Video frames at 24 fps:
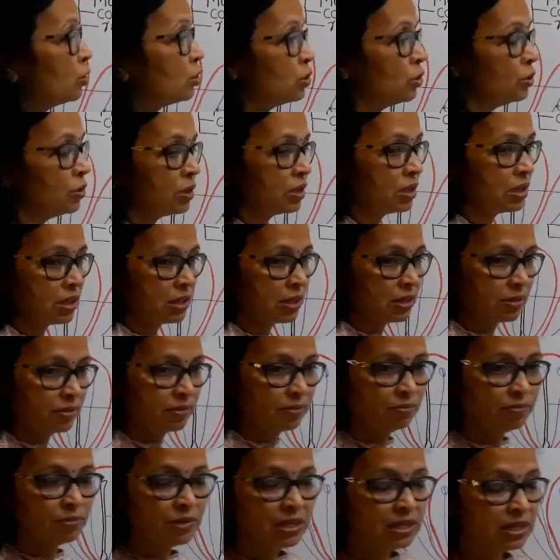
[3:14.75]
shoots,
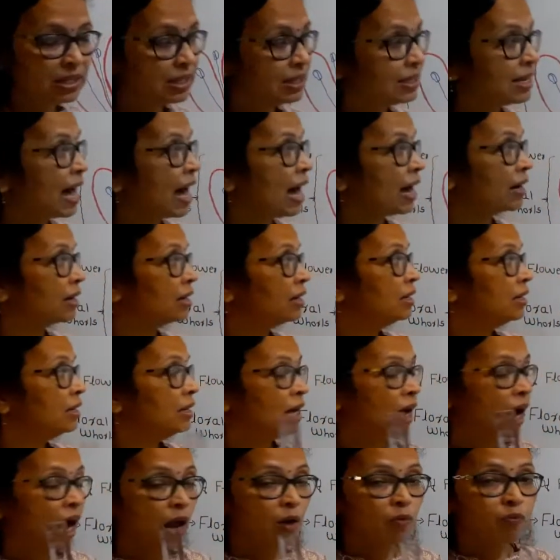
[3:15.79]
means that
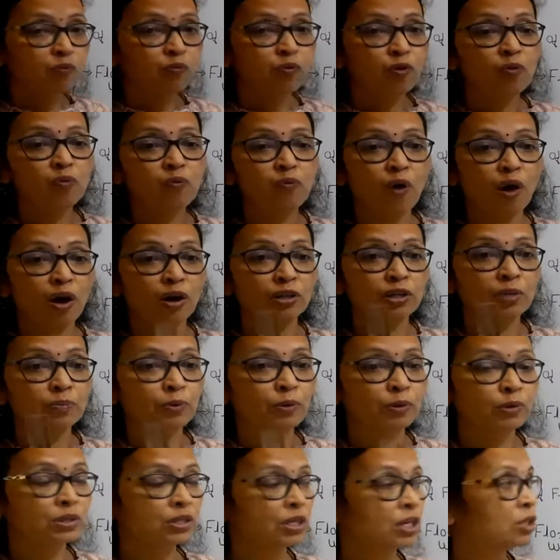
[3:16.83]
helpful for the
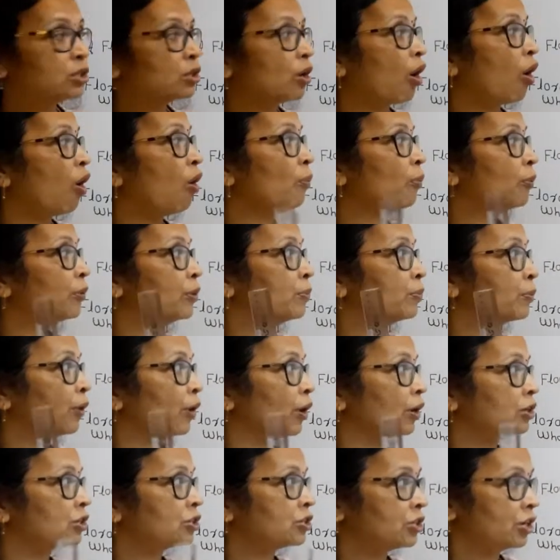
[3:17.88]
process of
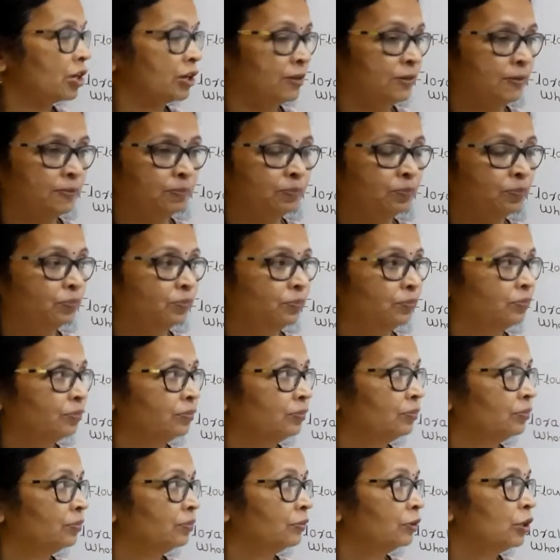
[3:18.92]
reproduction.
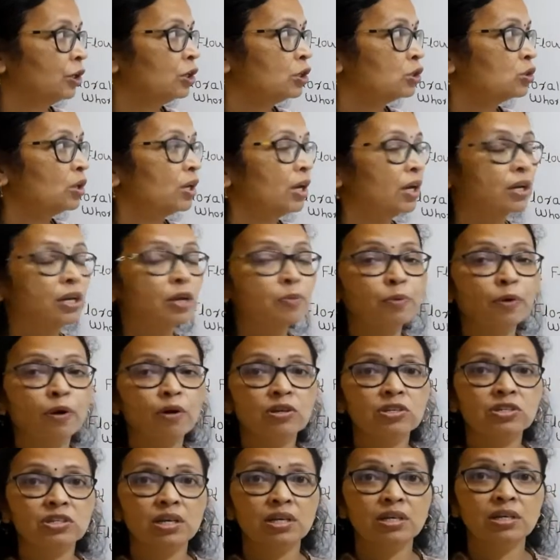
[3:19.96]
So here
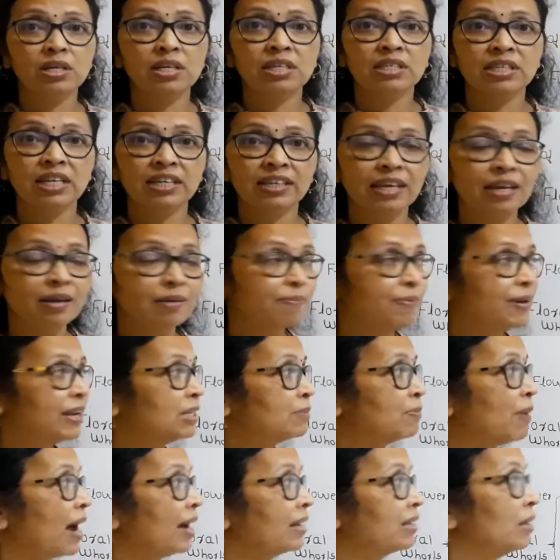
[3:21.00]
reproduction is taking place
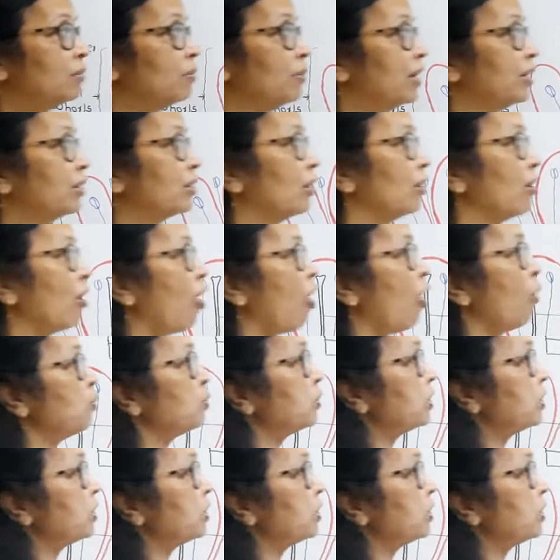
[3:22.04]
by the method of